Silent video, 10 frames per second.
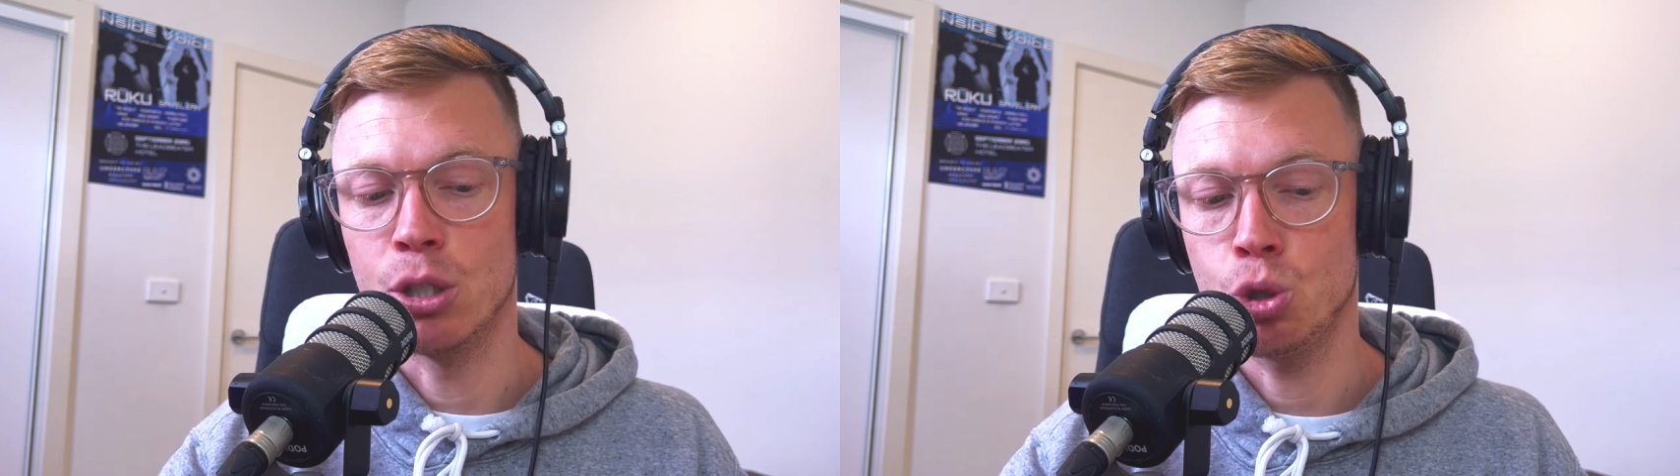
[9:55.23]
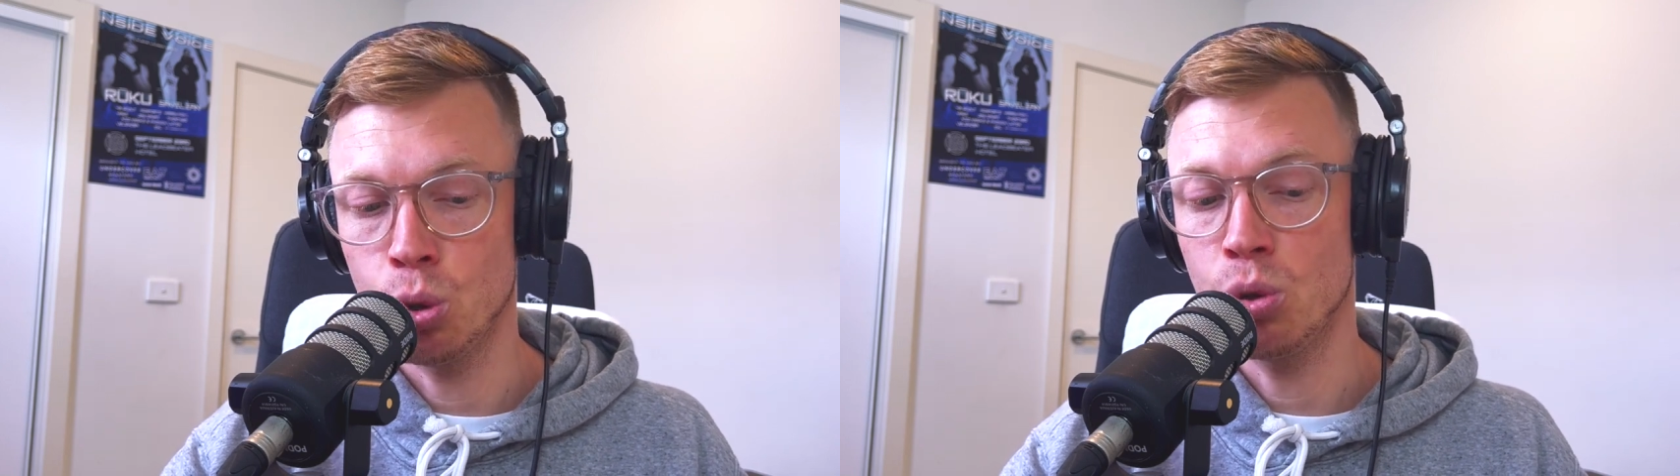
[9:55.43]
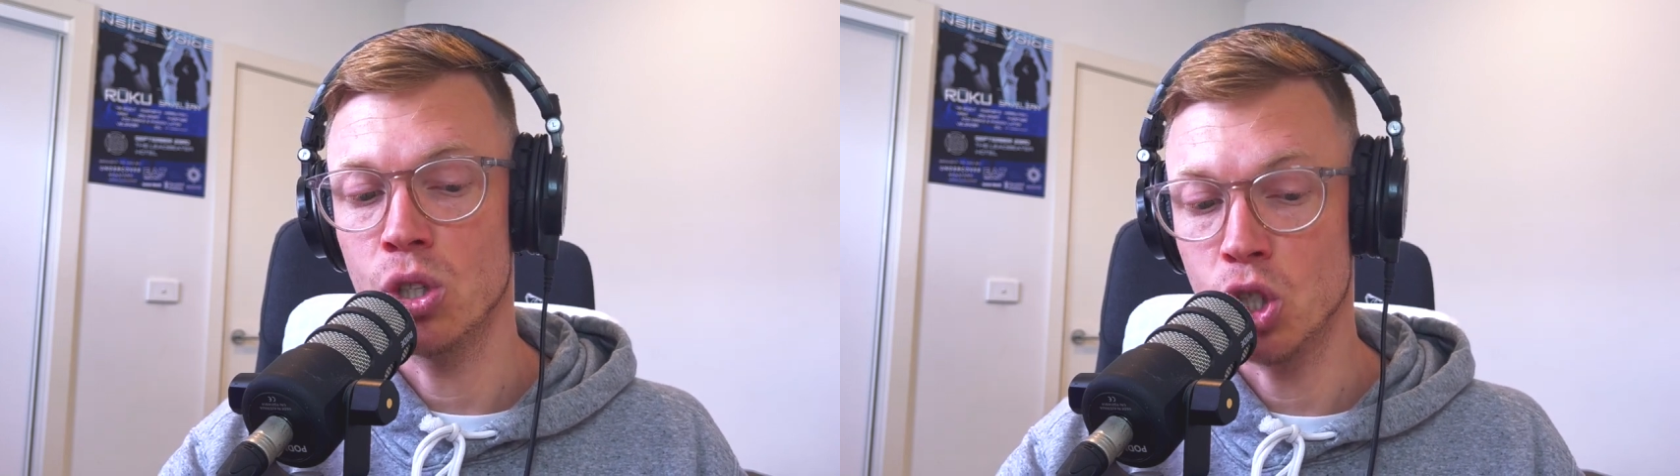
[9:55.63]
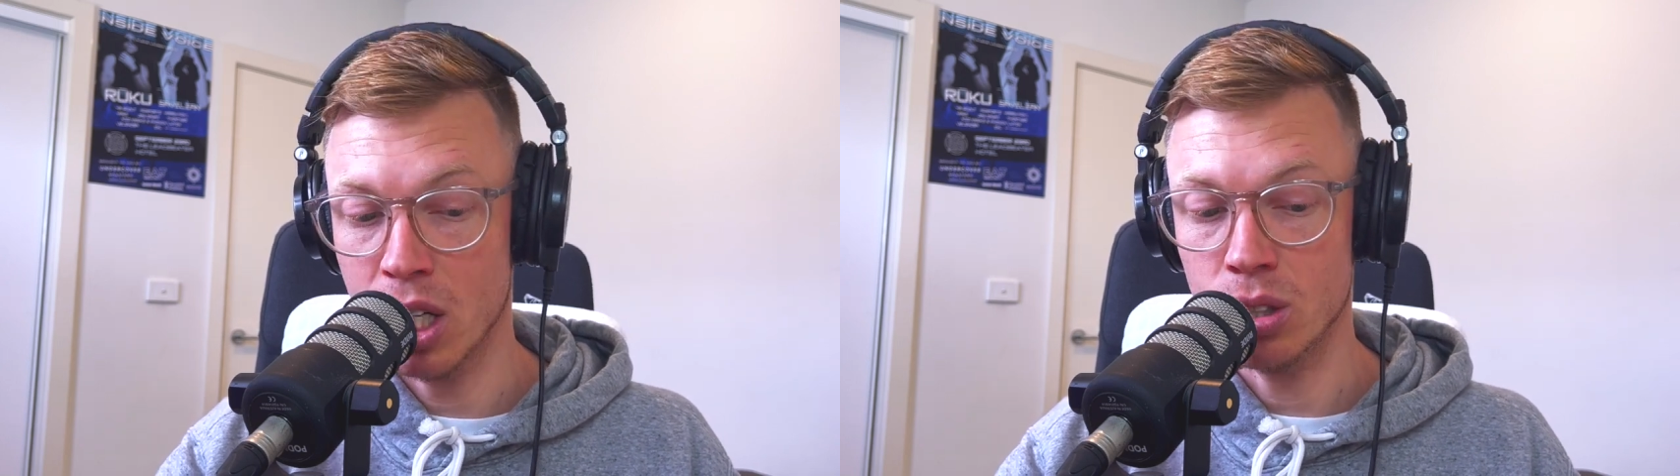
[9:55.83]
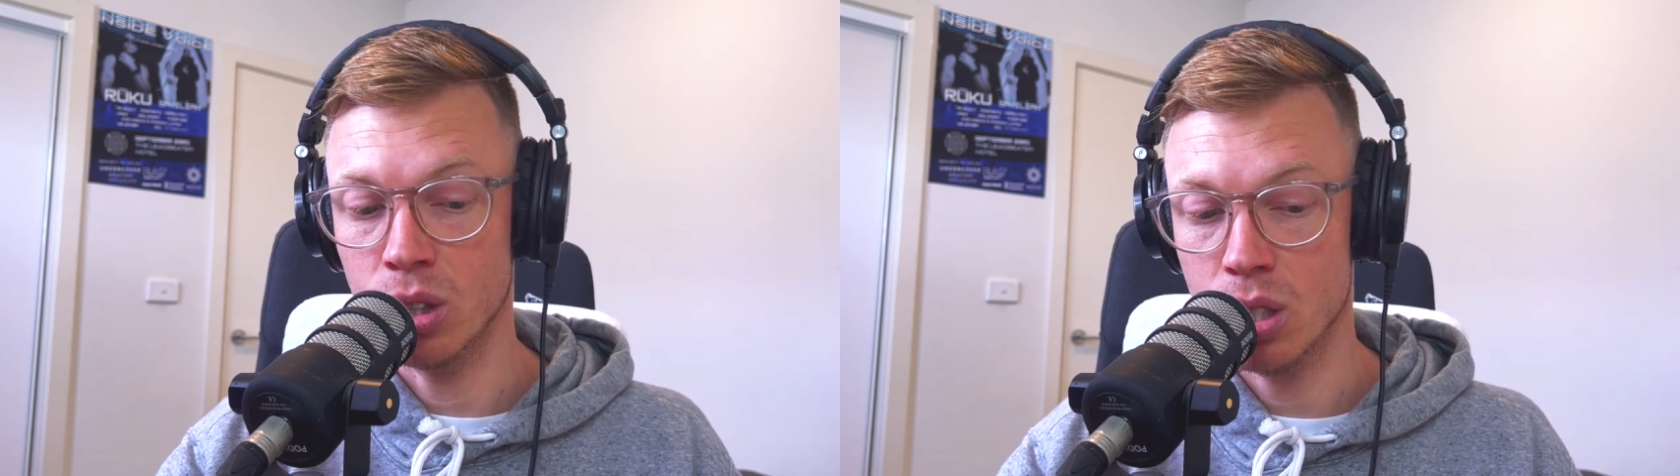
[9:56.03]
truth and
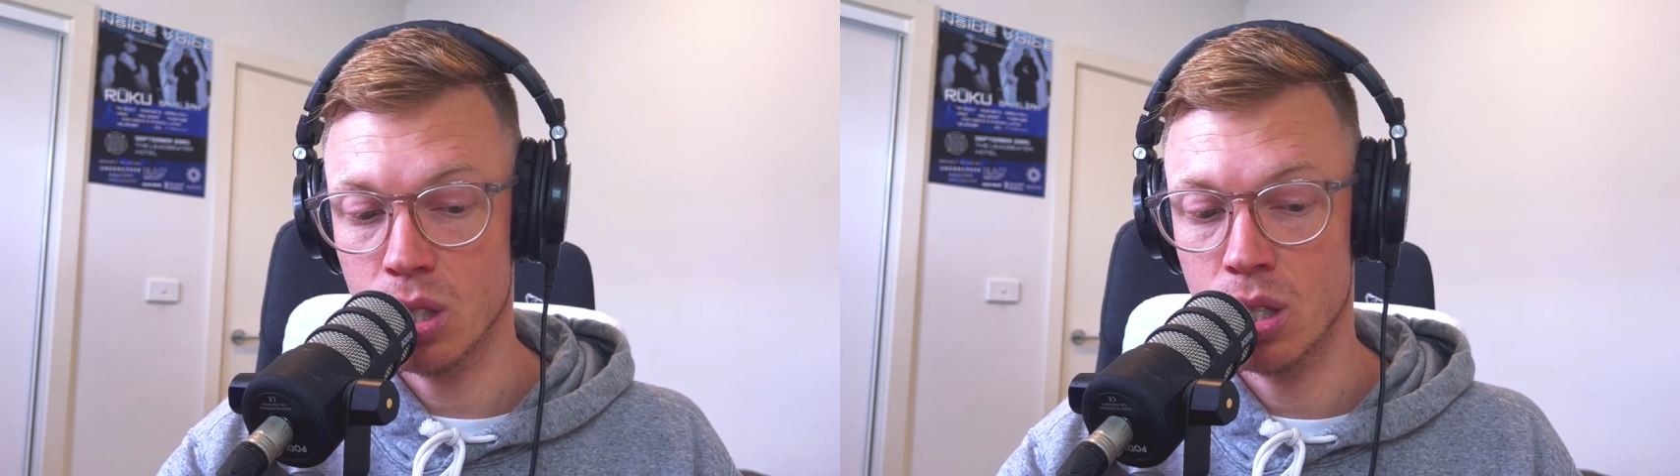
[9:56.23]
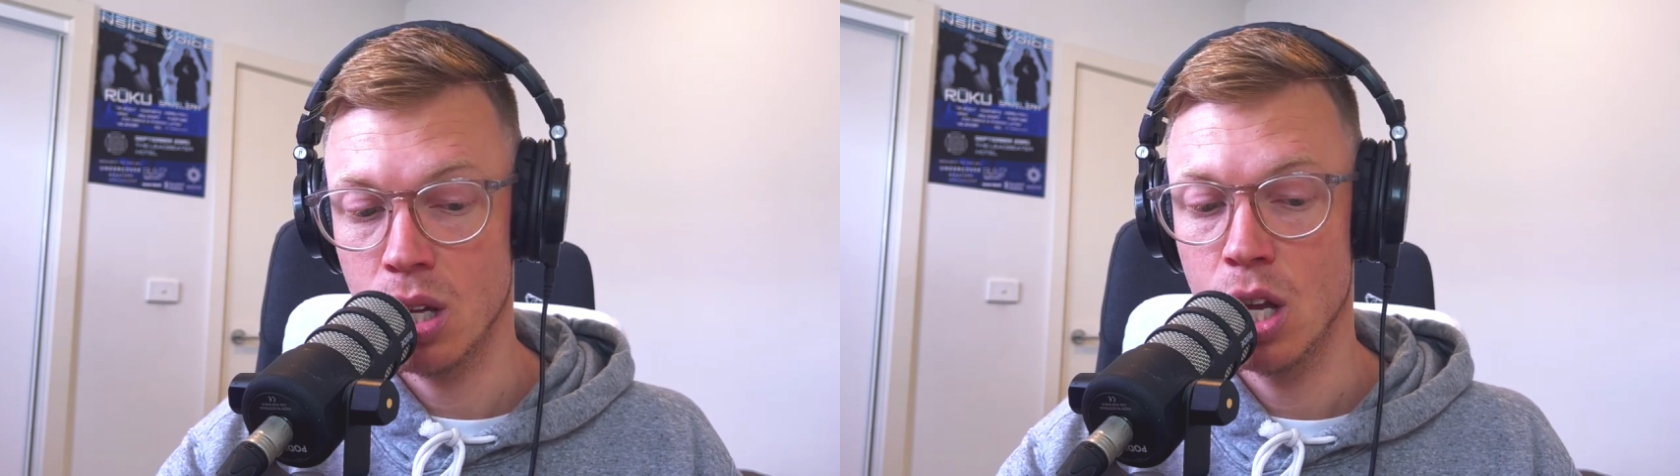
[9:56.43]
justice,